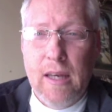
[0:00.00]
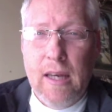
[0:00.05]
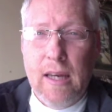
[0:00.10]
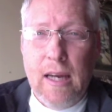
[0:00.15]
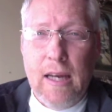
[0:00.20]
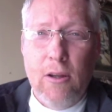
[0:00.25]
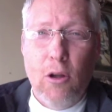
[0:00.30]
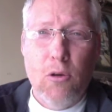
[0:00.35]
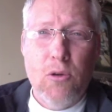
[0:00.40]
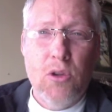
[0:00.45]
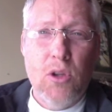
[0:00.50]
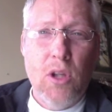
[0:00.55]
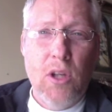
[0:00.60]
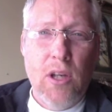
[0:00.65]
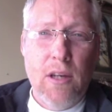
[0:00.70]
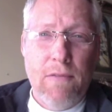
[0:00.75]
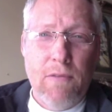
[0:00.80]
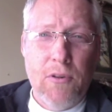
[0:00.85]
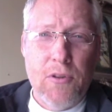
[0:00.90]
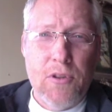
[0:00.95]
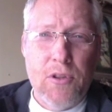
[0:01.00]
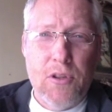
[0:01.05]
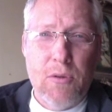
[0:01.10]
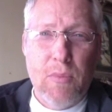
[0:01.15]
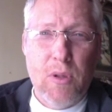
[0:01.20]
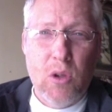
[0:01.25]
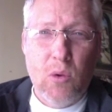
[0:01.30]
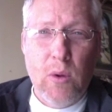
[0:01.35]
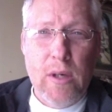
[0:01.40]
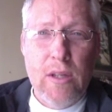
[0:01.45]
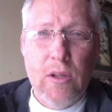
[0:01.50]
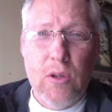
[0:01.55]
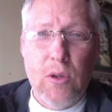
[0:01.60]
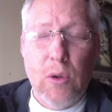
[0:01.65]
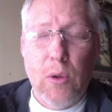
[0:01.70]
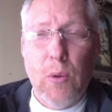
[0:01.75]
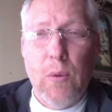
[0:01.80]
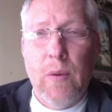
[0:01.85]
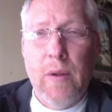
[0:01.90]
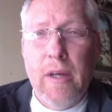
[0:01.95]
And those are the differences between the
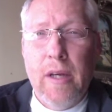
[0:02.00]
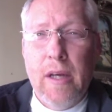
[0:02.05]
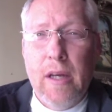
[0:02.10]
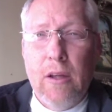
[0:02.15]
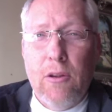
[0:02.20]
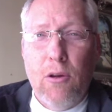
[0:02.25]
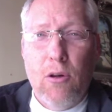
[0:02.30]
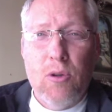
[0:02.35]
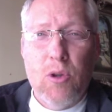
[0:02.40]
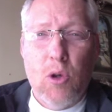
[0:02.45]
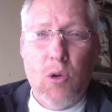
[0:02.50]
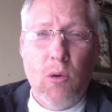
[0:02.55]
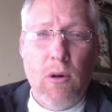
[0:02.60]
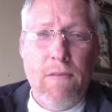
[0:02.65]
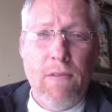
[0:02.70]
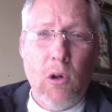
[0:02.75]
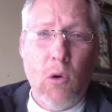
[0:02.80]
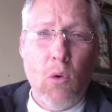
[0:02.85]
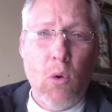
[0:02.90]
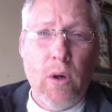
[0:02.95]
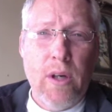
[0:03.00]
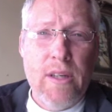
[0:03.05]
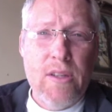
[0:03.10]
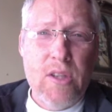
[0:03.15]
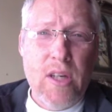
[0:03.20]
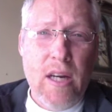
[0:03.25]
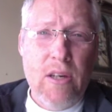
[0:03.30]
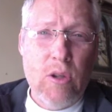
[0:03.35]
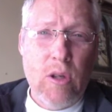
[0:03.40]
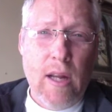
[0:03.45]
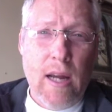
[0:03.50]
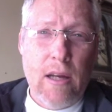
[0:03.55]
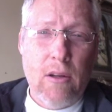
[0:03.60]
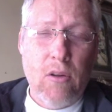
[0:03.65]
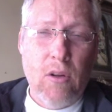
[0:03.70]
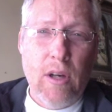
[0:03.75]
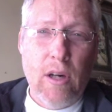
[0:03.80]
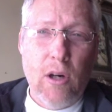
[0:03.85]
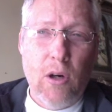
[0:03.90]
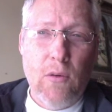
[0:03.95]
two. There's a terrific organization out
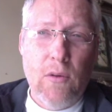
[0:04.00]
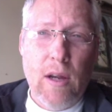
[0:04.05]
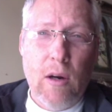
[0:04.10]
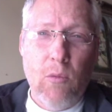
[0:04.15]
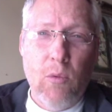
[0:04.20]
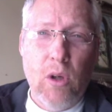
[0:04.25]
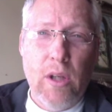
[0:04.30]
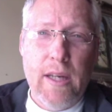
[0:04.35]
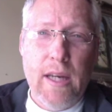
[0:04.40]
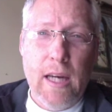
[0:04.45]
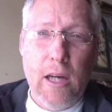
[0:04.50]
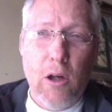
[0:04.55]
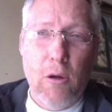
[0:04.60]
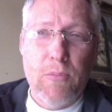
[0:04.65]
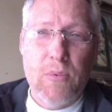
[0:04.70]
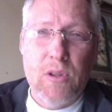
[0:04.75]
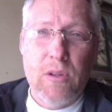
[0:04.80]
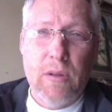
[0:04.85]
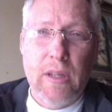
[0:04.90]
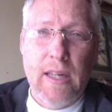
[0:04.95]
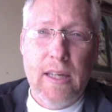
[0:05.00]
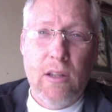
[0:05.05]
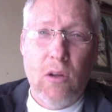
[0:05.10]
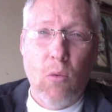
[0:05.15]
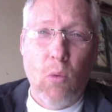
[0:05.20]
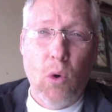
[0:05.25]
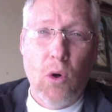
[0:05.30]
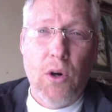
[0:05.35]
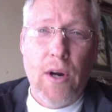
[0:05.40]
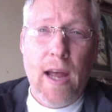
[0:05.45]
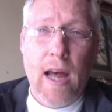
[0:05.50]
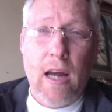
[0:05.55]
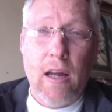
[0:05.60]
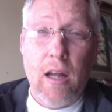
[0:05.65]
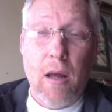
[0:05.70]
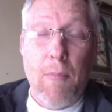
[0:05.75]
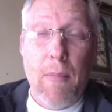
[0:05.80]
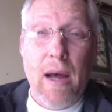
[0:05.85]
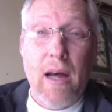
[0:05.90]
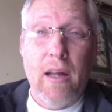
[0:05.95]
there that really helps get the word out
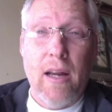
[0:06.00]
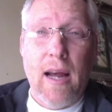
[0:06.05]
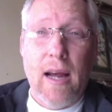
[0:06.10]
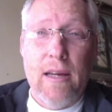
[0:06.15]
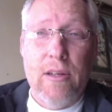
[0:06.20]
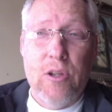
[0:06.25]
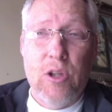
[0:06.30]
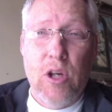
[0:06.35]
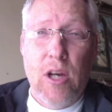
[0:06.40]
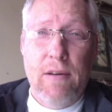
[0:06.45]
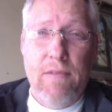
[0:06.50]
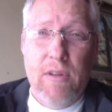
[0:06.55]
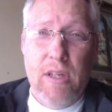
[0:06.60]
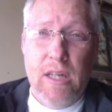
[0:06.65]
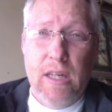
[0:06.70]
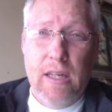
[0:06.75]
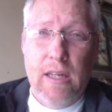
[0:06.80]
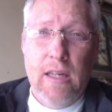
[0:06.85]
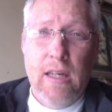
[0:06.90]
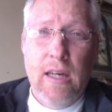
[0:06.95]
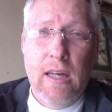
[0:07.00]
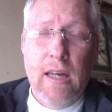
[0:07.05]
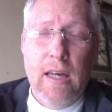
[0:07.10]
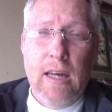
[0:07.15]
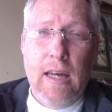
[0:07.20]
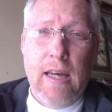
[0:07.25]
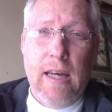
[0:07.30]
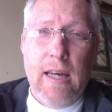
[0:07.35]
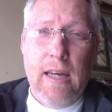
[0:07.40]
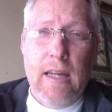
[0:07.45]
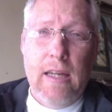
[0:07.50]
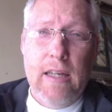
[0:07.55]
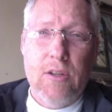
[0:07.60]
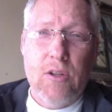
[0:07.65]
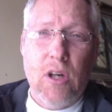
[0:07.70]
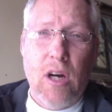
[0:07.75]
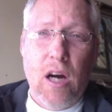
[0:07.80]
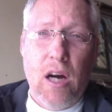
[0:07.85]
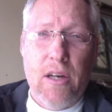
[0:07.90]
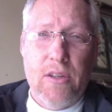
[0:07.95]
about IGFD and its
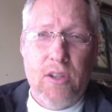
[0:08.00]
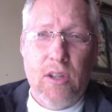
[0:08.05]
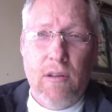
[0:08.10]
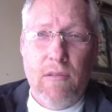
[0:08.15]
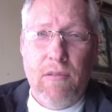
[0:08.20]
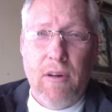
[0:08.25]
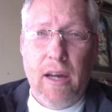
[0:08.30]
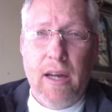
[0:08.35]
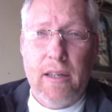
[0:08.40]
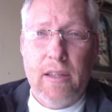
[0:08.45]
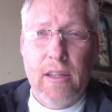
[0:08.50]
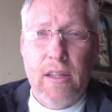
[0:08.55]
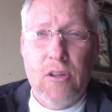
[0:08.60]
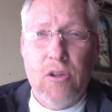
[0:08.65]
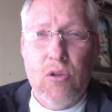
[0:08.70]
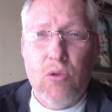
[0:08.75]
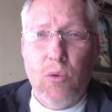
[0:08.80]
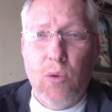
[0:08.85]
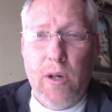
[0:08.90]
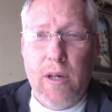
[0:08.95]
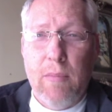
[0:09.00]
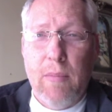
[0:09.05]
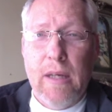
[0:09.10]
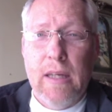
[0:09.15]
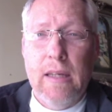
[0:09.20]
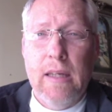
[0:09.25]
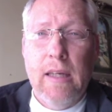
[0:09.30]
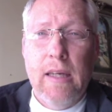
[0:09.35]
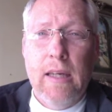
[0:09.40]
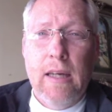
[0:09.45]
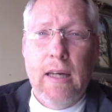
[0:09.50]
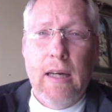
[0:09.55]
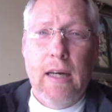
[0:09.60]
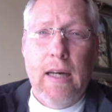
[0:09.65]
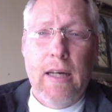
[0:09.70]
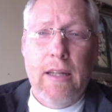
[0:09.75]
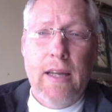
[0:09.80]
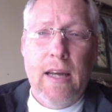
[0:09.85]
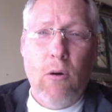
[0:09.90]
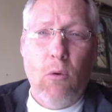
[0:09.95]
cause and effect and its treatment.
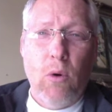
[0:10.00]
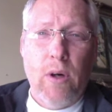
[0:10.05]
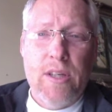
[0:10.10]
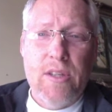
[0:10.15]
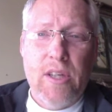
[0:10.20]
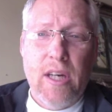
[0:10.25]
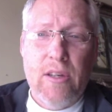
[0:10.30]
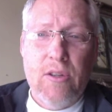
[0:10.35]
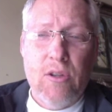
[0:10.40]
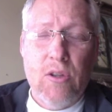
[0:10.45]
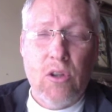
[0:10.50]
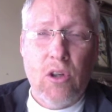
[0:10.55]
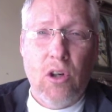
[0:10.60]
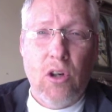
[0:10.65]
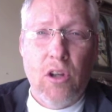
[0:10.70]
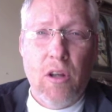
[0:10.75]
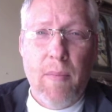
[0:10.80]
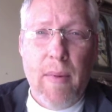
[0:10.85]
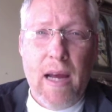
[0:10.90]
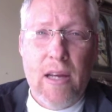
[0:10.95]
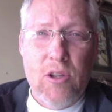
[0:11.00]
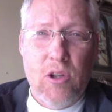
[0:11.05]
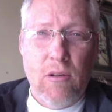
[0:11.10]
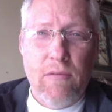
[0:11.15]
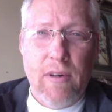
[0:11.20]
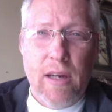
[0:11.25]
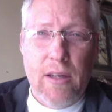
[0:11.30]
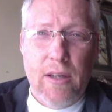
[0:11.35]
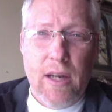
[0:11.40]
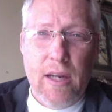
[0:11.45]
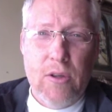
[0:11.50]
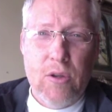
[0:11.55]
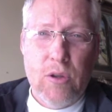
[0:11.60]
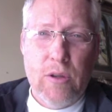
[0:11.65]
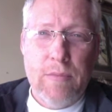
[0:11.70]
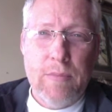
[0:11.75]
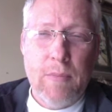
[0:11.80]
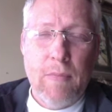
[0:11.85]
And that organization is called the Magic Foundation.